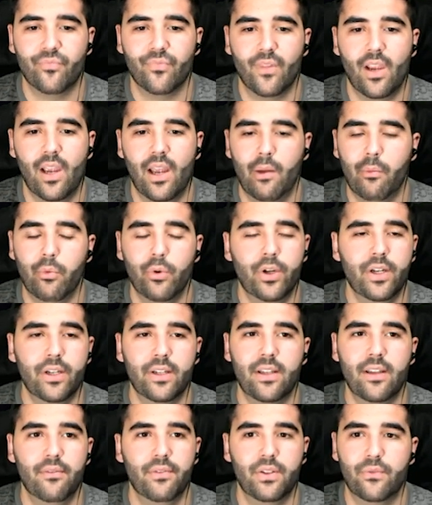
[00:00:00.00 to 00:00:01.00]
I wouldn't
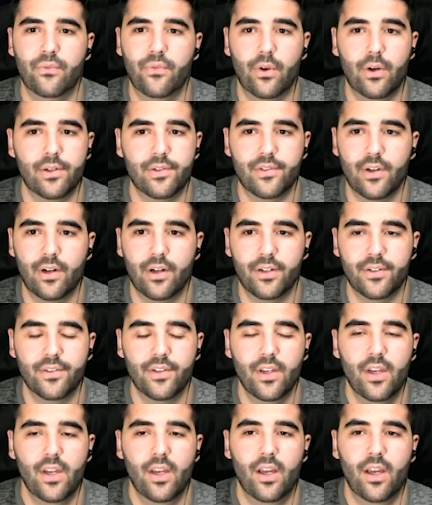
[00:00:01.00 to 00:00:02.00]
give it 4 stars,
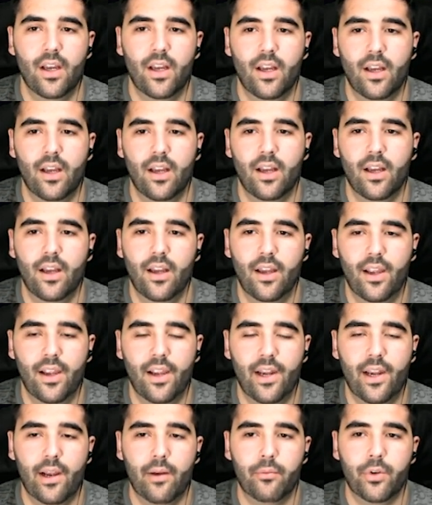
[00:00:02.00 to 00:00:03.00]

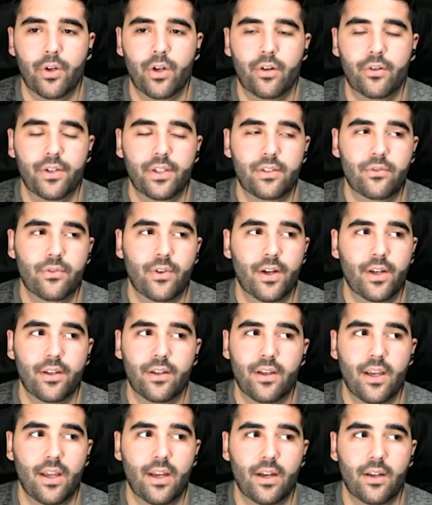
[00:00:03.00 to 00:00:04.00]
and I would only try and
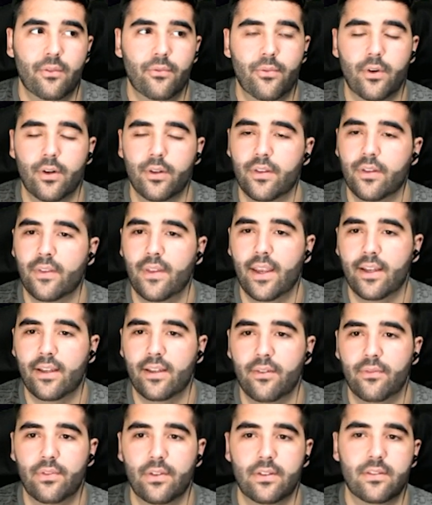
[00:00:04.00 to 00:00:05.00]
get it for the deck
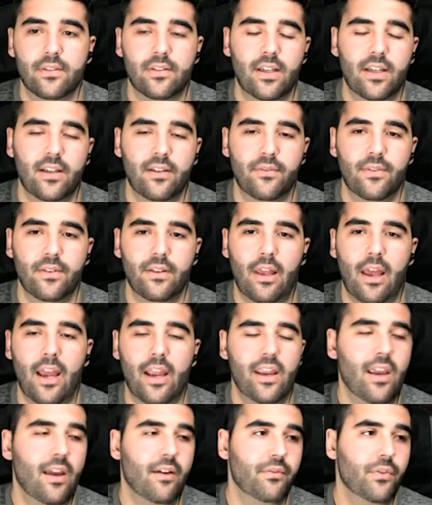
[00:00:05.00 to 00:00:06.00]
if I
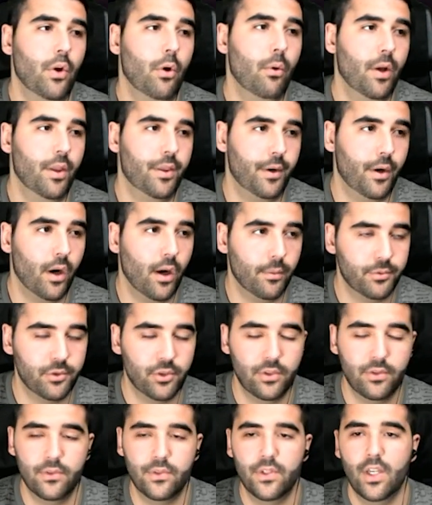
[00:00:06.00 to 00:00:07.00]
have no other
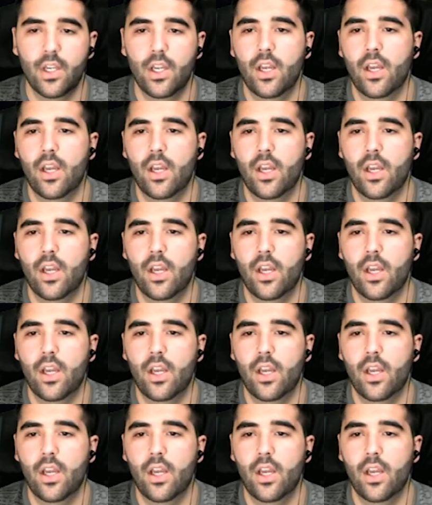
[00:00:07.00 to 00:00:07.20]
options.